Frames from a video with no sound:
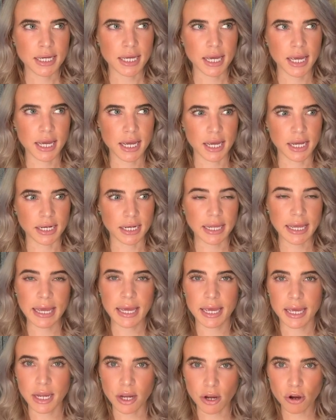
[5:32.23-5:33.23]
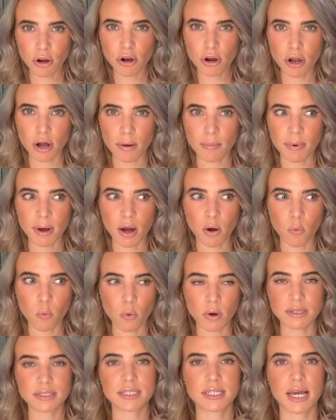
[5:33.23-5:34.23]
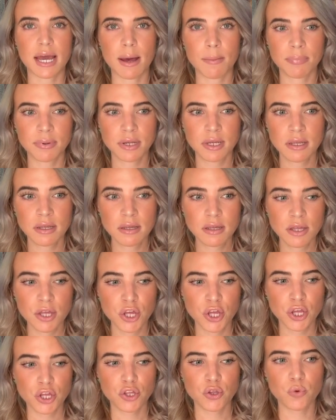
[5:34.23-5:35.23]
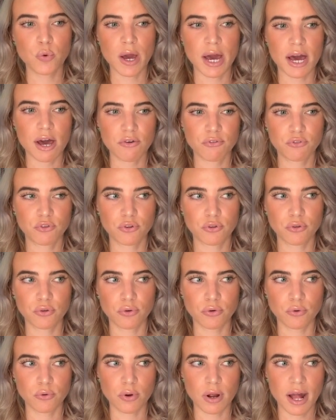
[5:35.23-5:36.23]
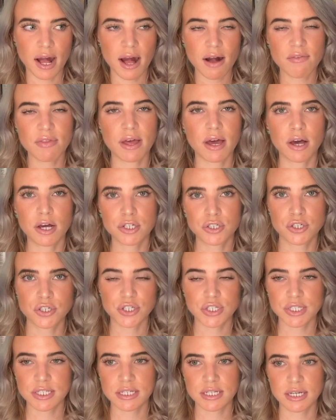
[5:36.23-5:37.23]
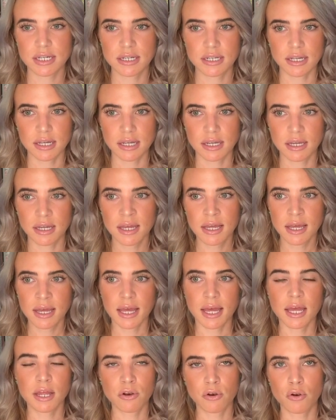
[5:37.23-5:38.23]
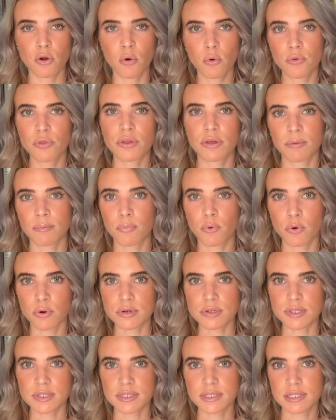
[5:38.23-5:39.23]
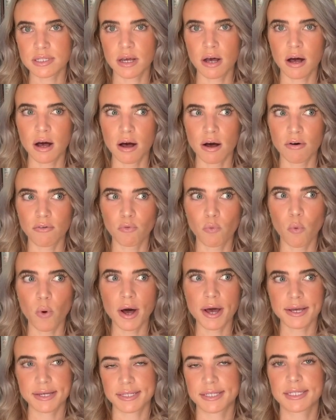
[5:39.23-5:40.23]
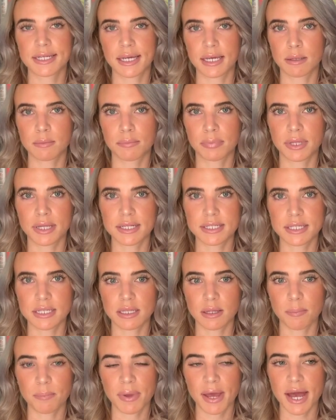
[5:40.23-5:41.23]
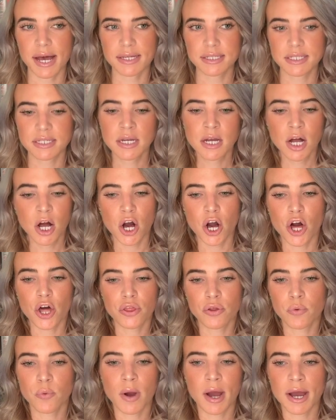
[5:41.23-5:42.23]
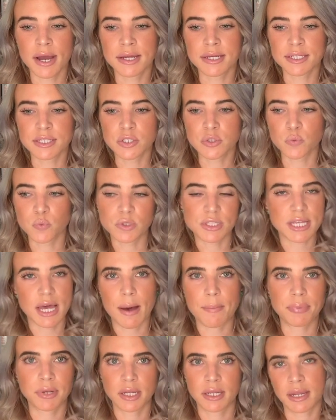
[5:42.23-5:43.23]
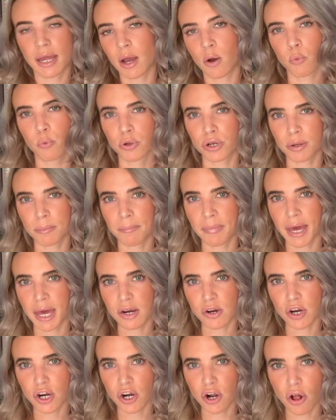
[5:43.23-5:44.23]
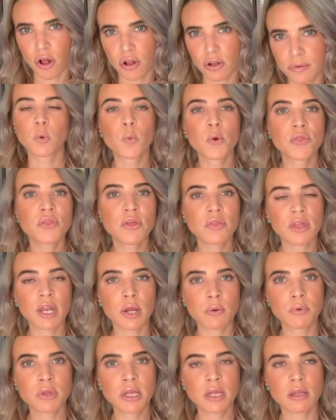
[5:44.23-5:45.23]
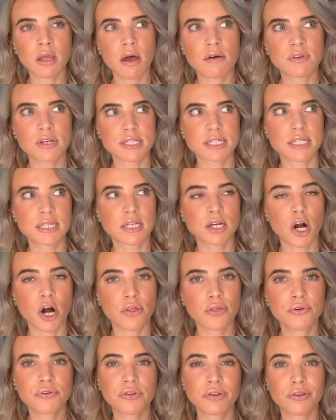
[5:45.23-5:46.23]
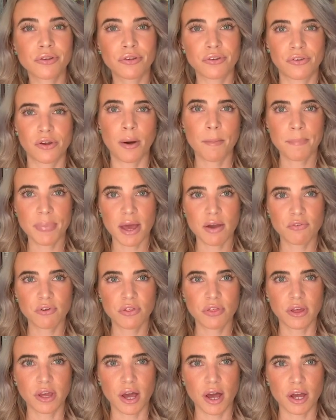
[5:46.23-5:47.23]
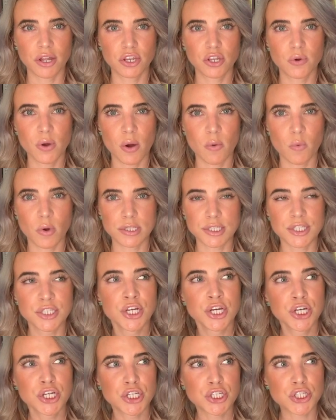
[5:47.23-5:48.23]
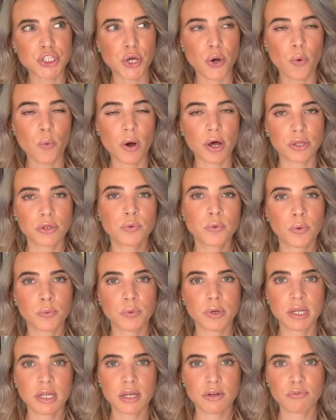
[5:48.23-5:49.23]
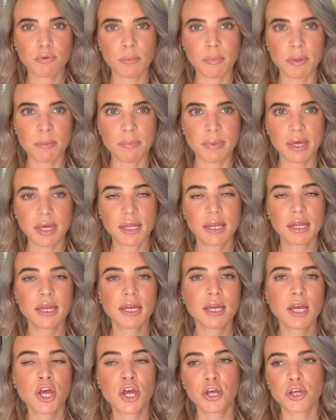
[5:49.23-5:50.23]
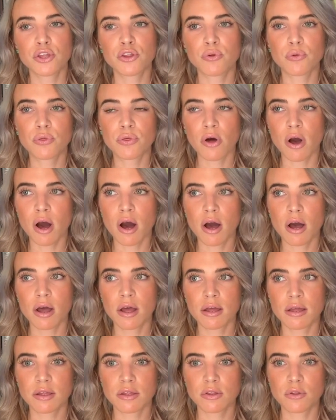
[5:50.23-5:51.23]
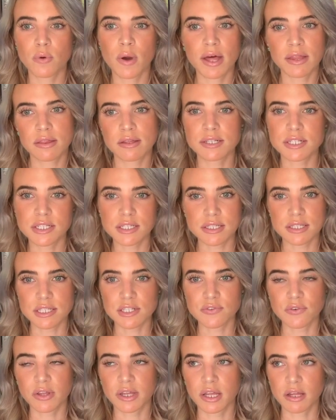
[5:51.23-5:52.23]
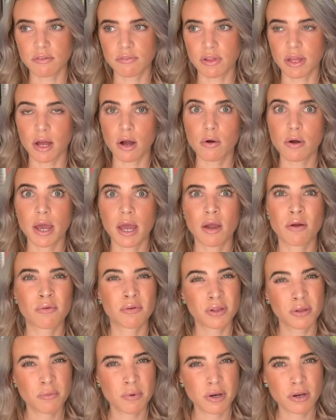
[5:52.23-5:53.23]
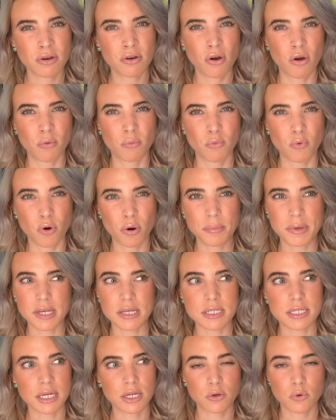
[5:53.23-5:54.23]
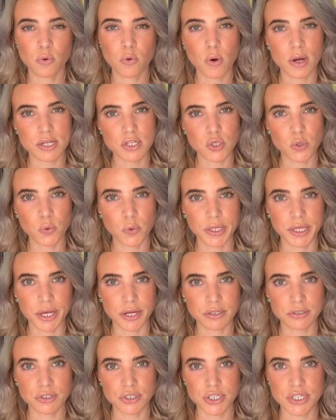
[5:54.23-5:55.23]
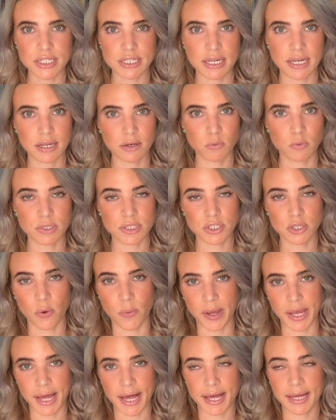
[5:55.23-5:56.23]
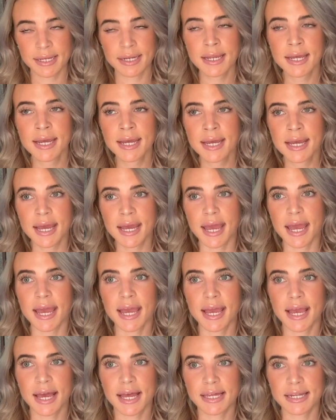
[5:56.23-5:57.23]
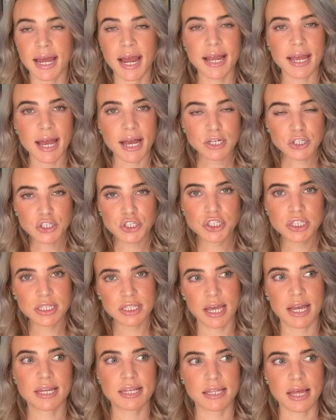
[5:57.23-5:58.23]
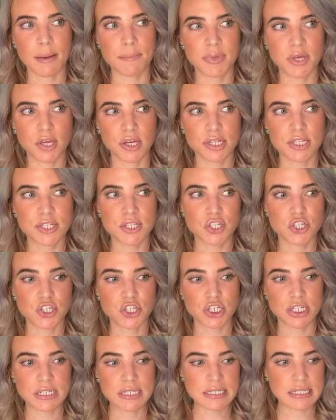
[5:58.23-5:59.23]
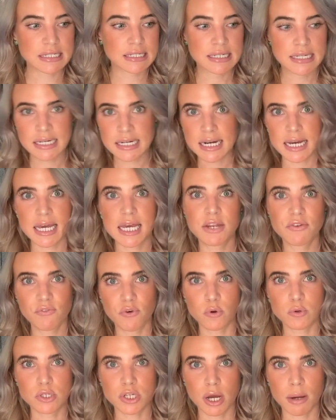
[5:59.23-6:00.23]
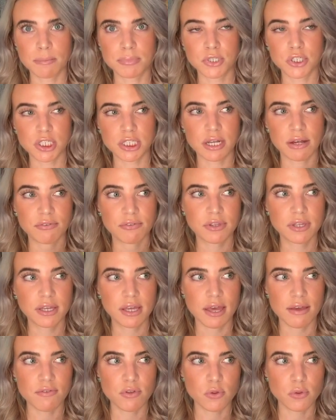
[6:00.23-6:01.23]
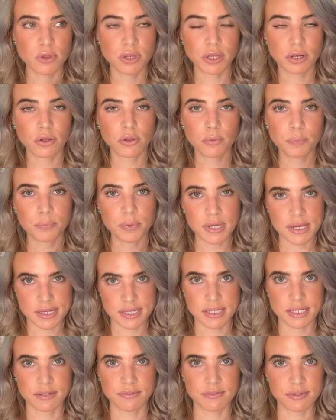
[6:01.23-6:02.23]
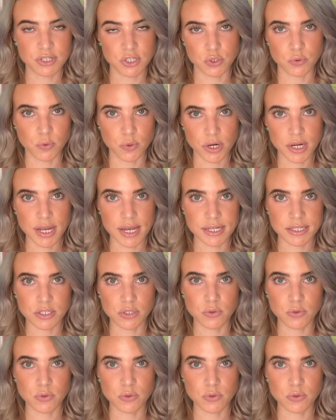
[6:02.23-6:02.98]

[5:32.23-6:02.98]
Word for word: and care about what's happening, you have to have that understanding and know the importance of what has taken place in the past. Otherwise, what's happening now wouldn't matter at all. One thing that I really loved is that the author didn't dump everything on you at once. So while you were reading it from the beginning, you thought you had this, this feeling of like, okay, I really want to know more because I don't quite totally understand what's going on. And I actually liked that because she didn't info dump. She definitely gave you little pieces of the story as